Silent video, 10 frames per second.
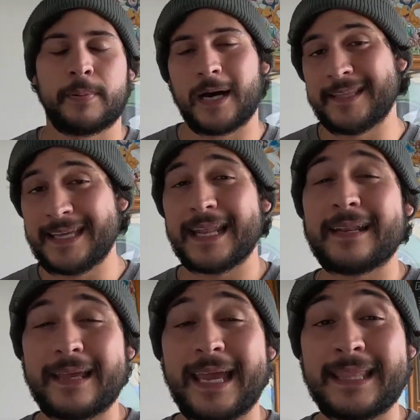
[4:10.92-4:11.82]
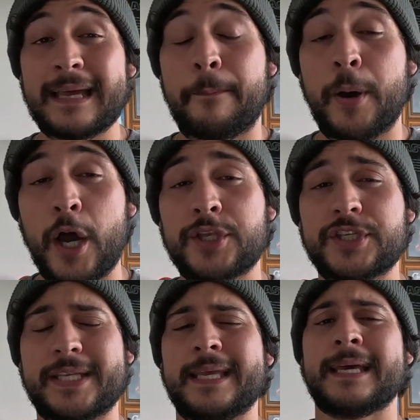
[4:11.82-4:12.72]
but I did end up
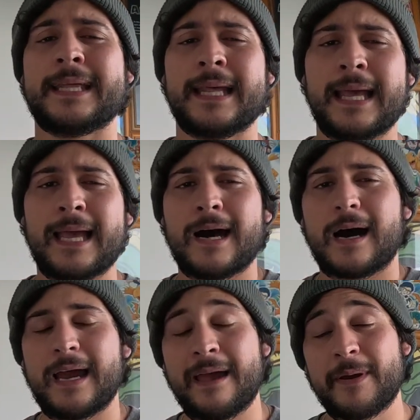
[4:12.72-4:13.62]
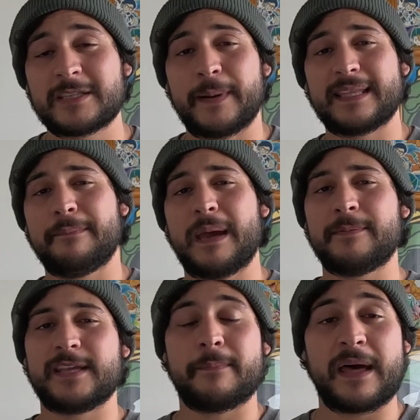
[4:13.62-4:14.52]
purchasing it. I am expecting
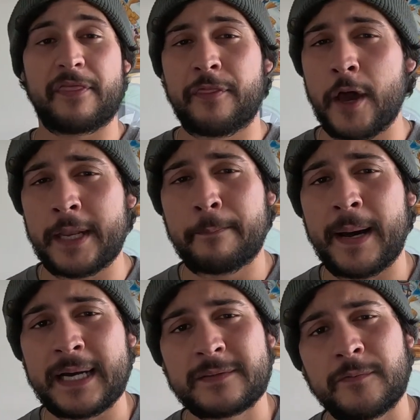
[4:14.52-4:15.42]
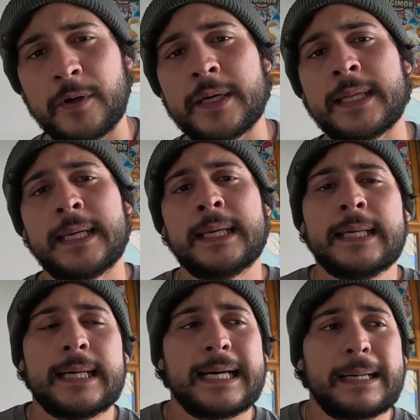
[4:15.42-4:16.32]
maybe to get about 30 bucks for it.
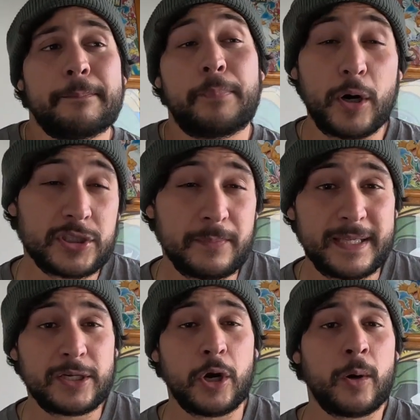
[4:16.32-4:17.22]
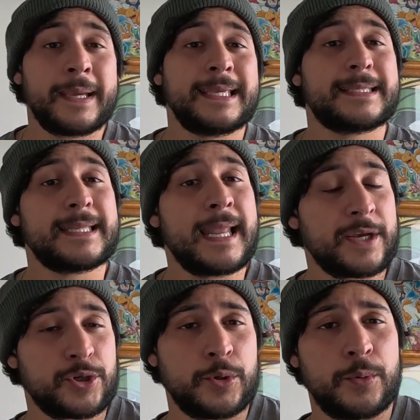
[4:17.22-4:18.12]
Um, possibly going
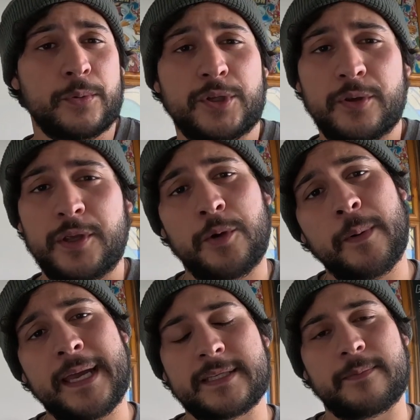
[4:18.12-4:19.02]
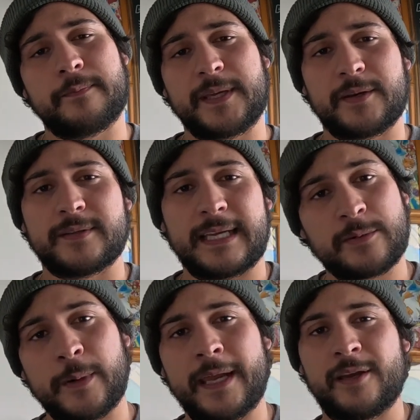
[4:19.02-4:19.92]
international to the US because
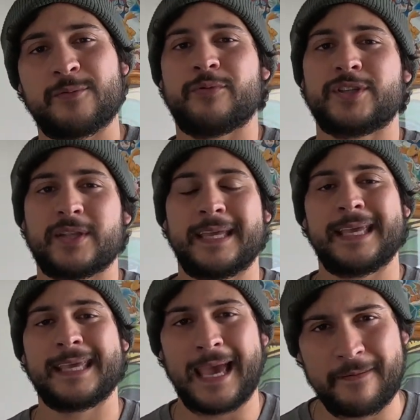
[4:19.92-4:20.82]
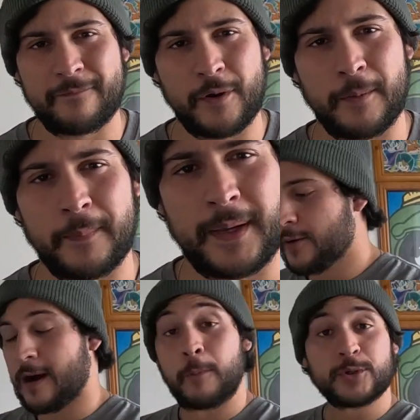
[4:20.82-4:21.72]
that's where it originally came from. Oh,
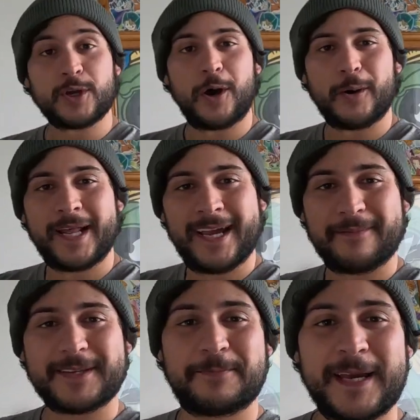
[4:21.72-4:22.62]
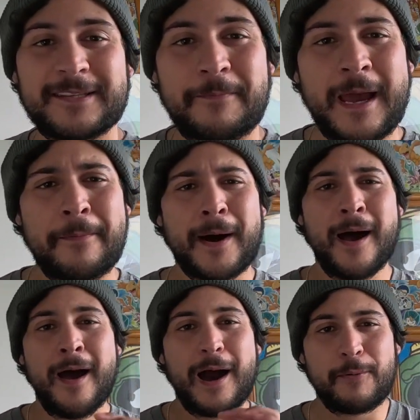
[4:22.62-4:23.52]
I'm also holding up this piece of
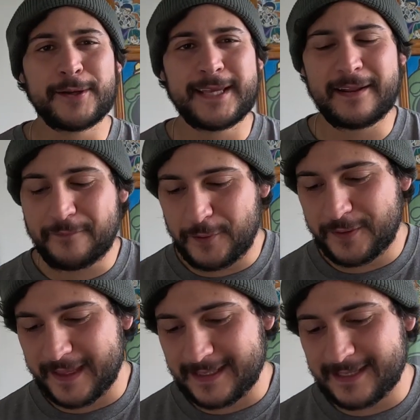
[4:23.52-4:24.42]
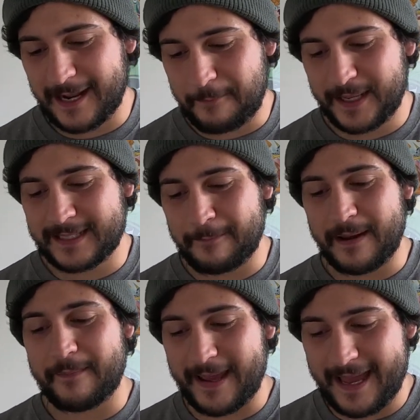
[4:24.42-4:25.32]
paper. I wrote down a few things that I picked up at,
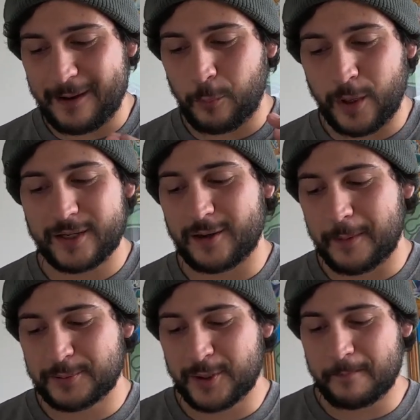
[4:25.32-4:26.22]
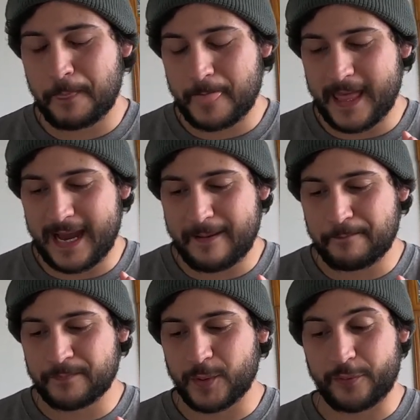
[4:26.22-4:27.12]
um, at what op shop
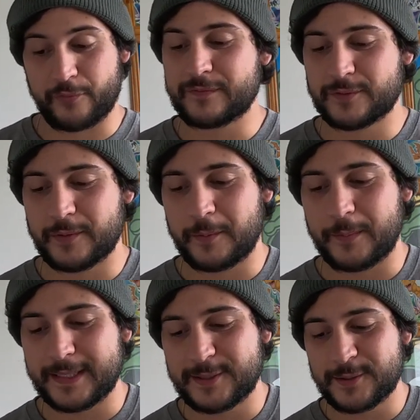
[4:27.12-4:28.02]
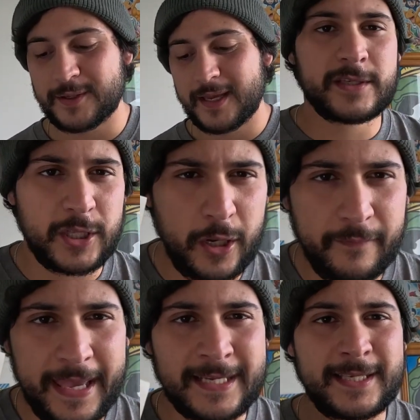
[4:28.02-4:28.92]
um, or thrift store that we went to. There's a
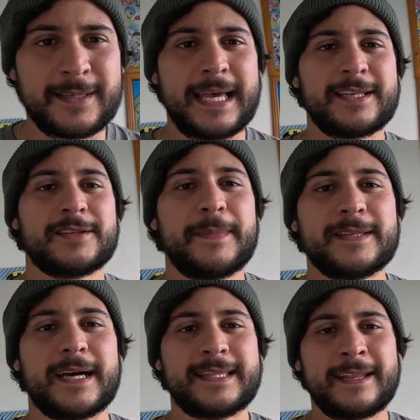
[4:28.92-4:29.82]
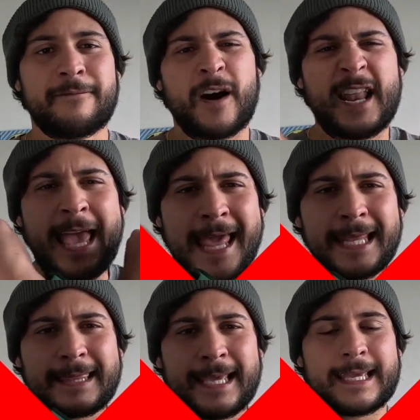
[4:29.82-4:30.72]
lot of X's. That just means I didn't find
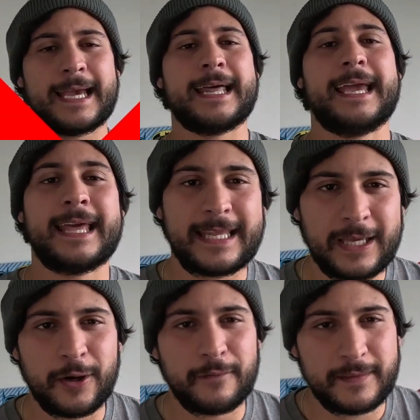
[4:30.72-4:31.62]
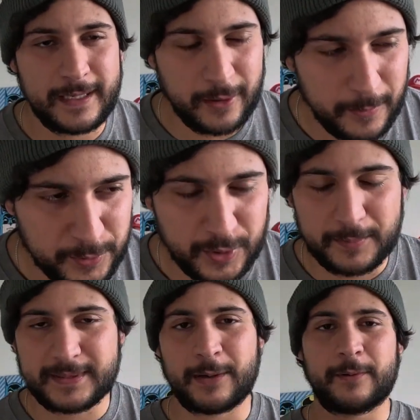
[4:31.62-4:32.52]
anything at any of the op
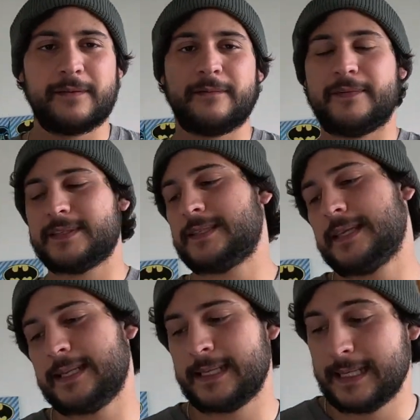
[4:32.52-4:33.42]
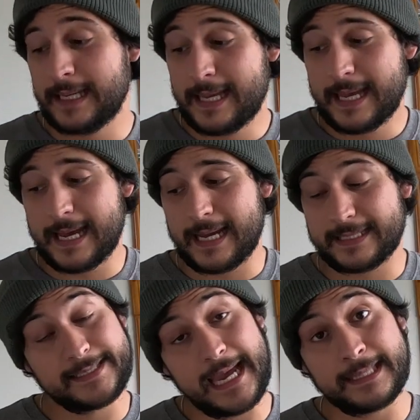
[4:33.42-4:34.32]
shops that we visited. Uh,
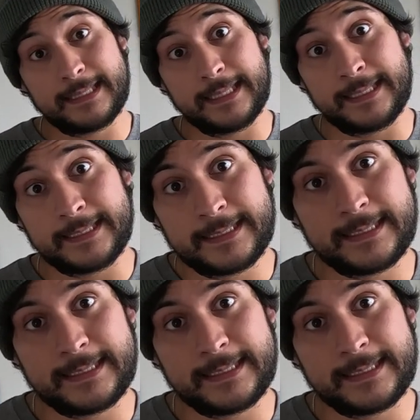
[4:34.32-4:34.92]
sadly.